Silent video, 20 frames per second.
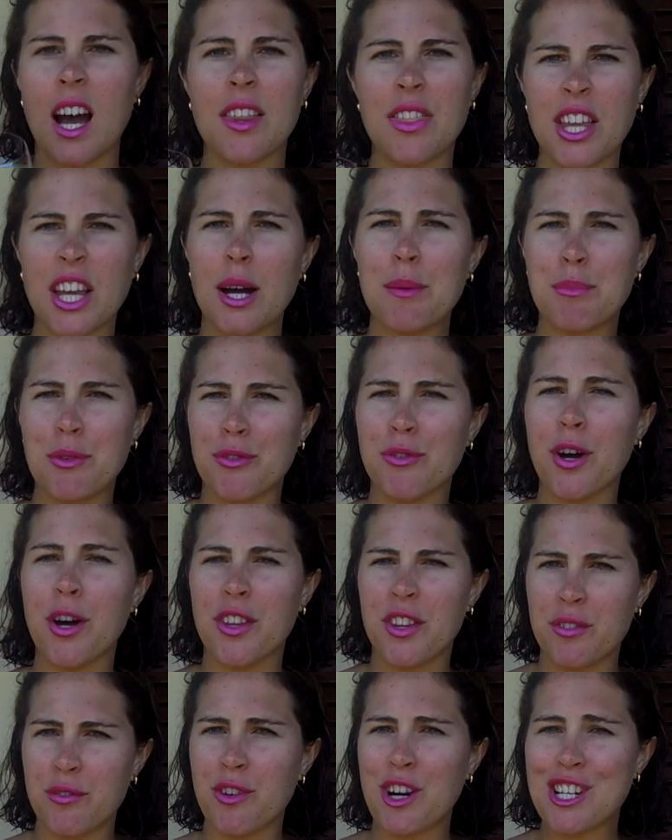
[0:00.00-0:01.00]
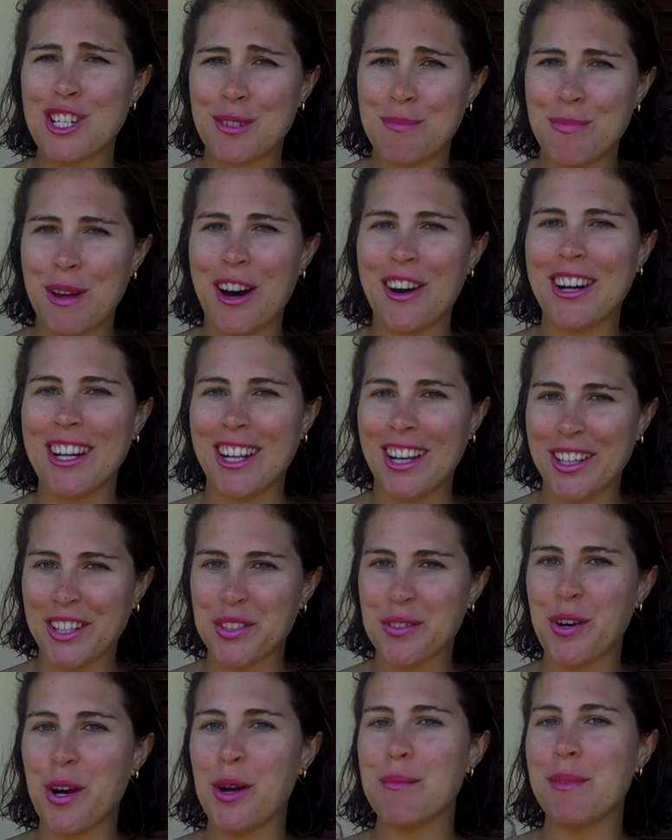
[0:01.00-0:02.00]
I think I prefer the fresh and
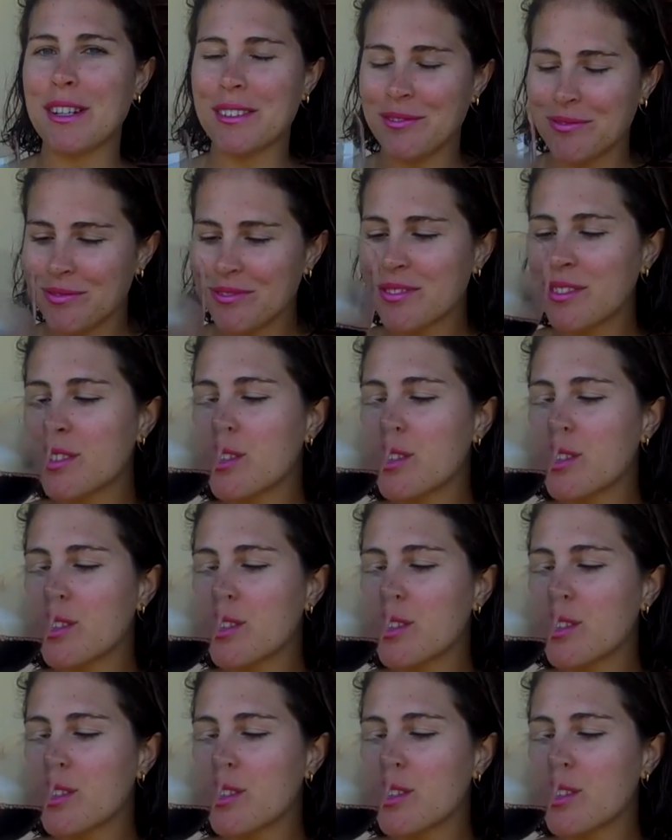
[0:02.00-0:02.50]
berry-like aroma.